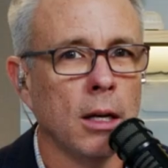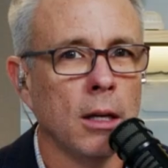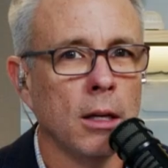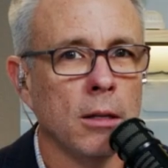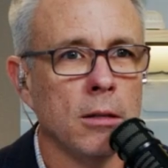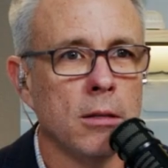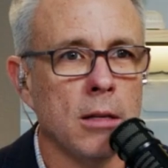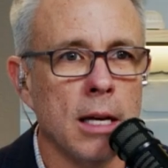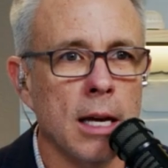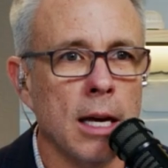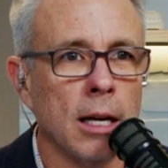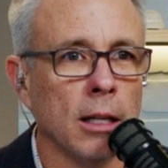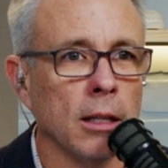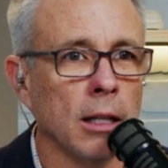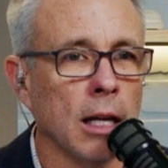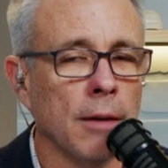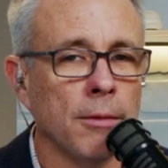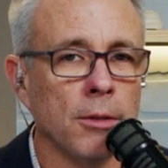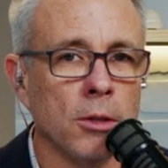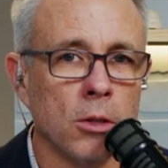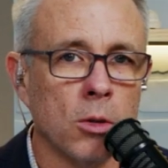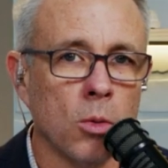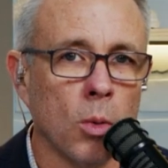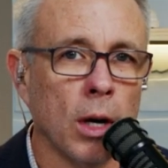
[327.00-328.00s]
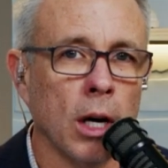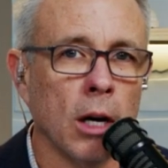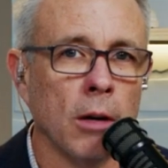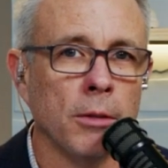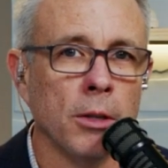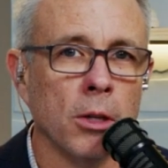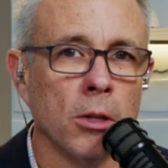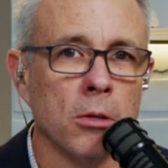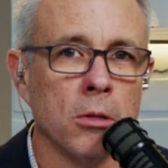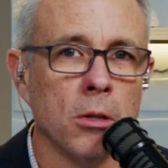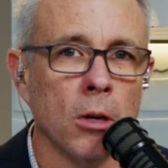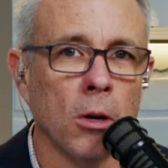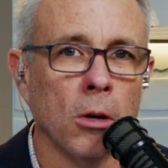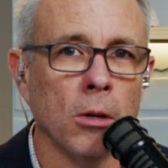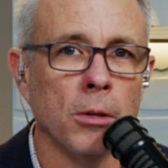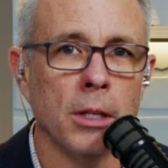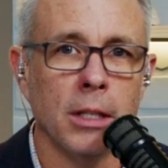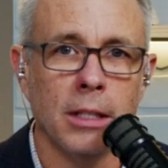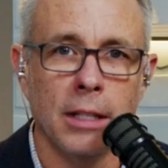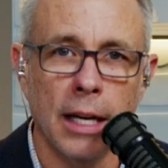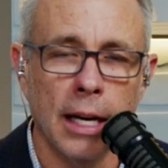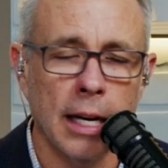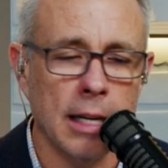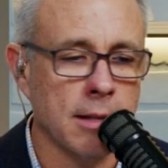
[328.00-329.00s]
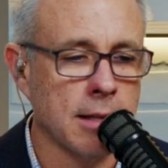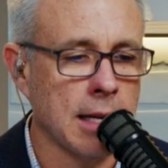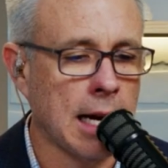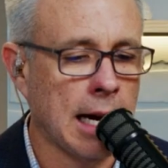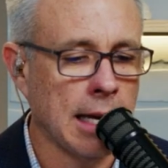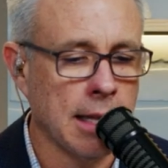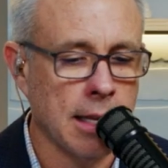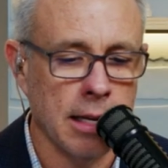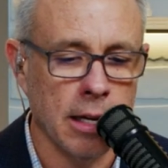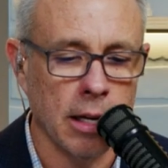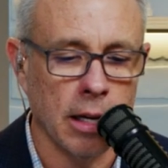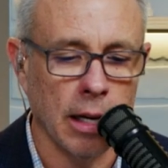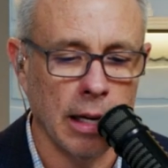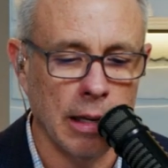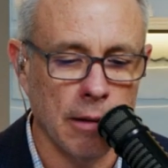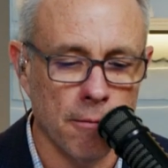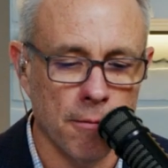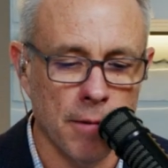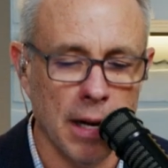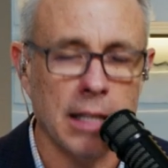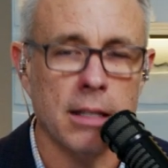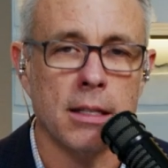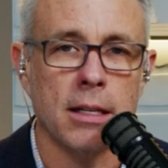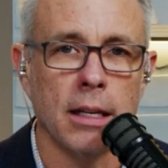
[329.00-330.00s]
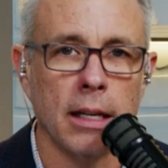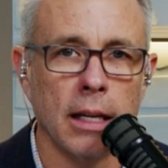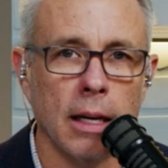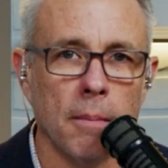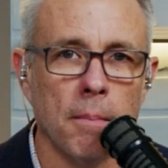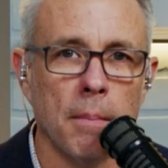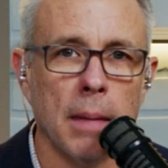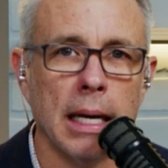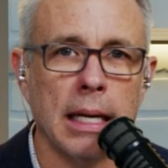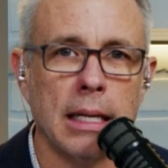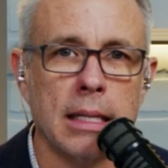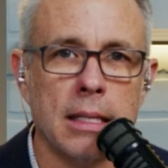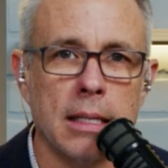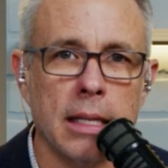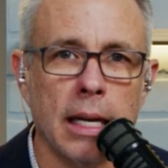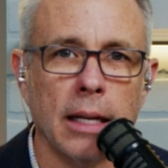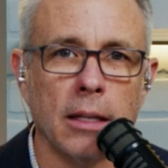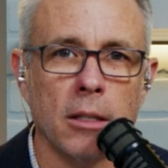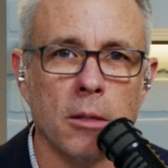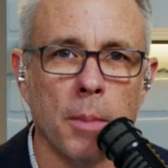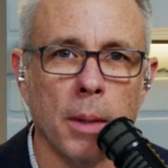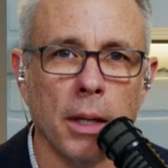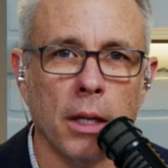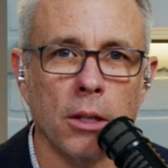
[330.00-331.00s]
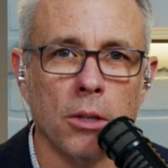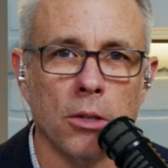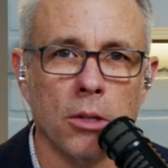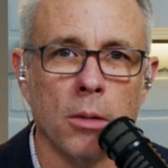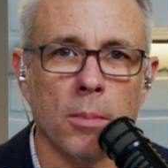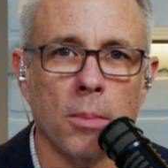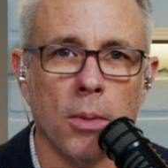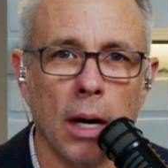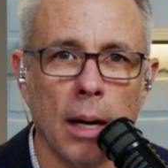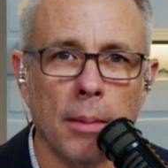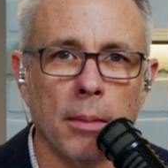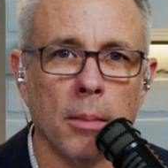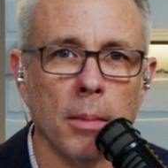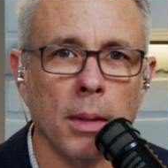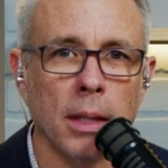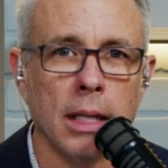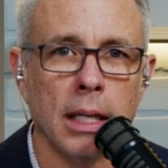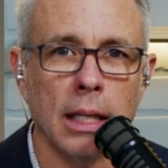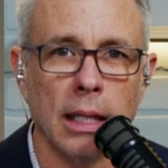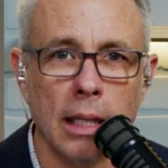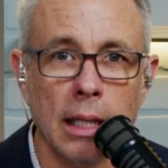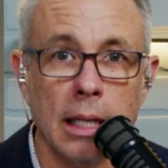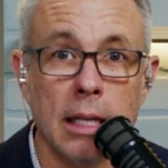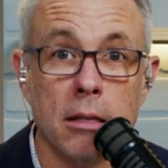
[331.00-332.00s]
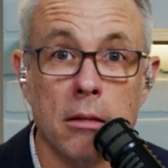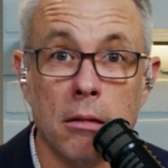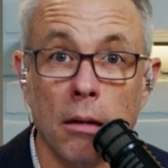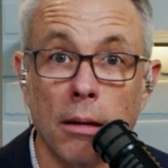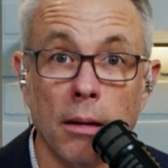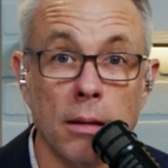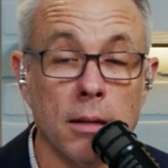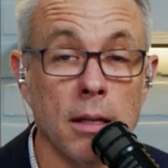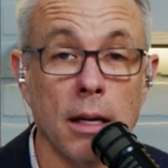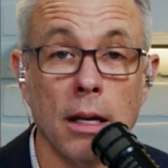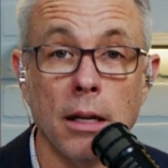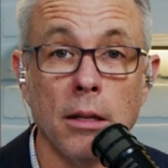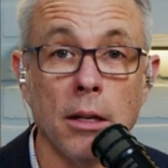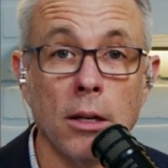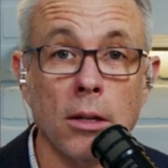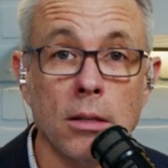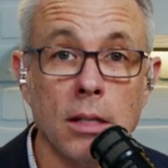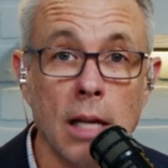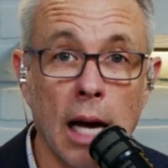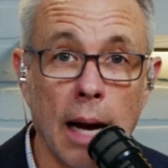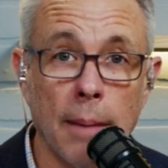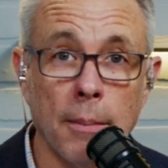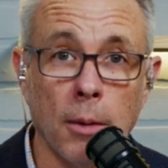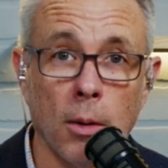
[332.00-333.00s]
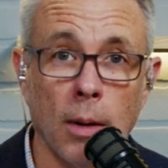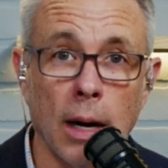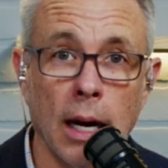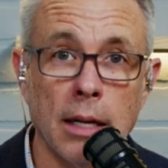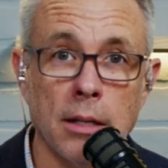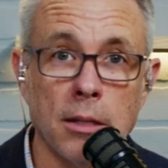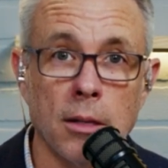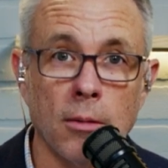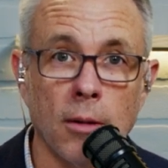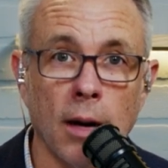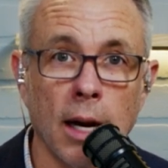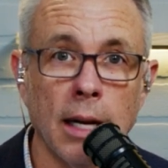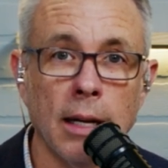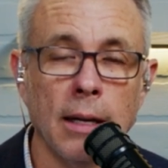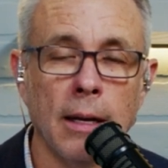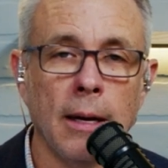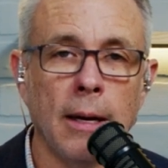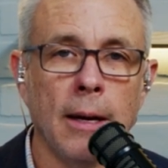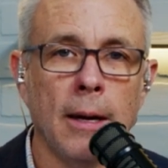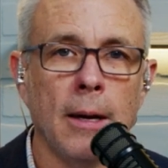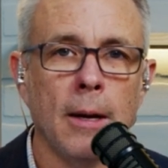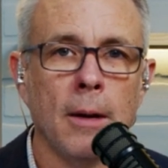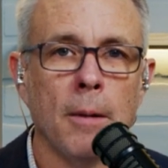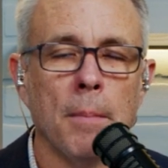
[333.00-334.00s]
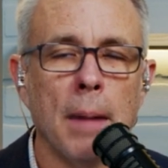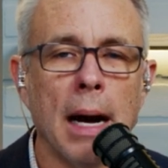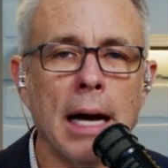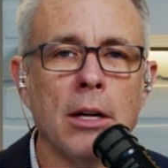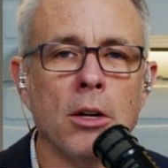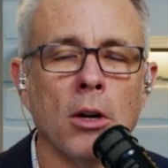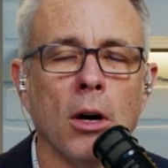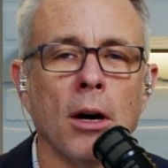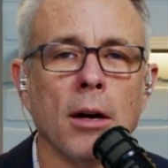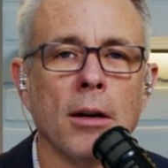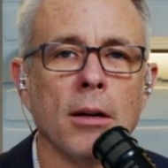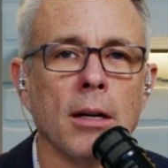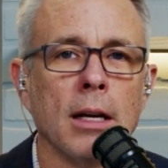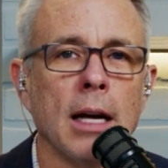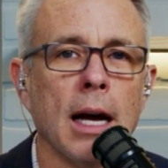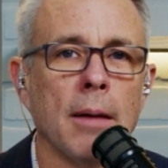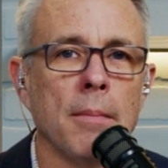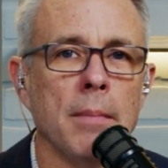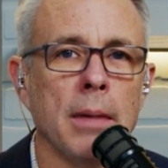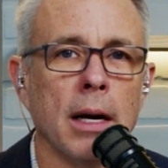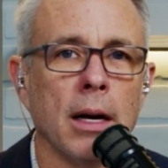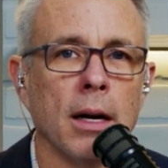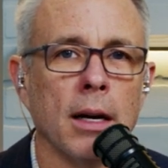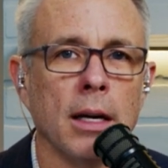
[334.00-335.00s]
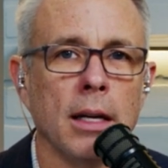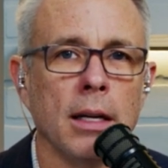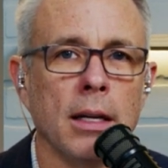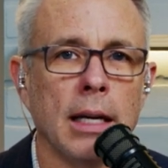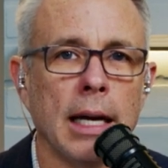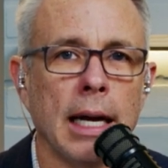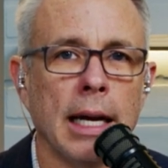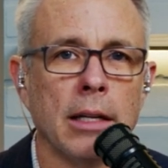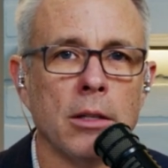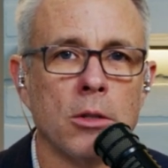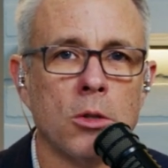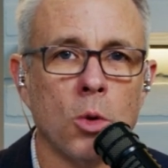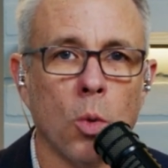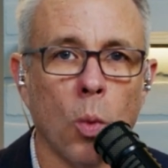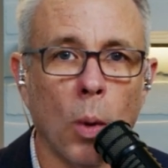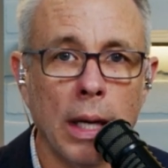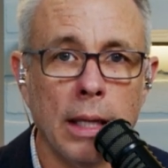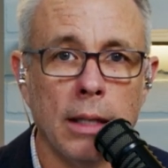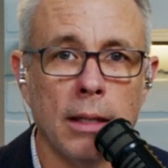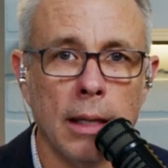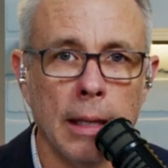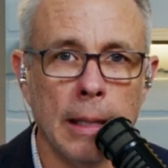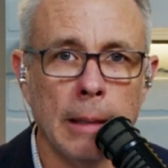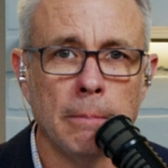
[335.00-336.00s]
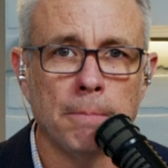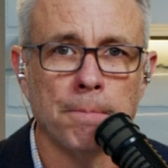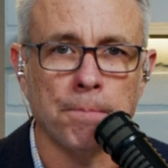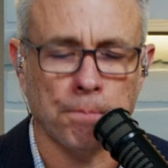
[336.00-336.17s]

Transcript: 10, 11, 12 years old, then yes, I think investing it makes sense because you're probably at least on a 10 year time horizon, right? My daughter got married at 20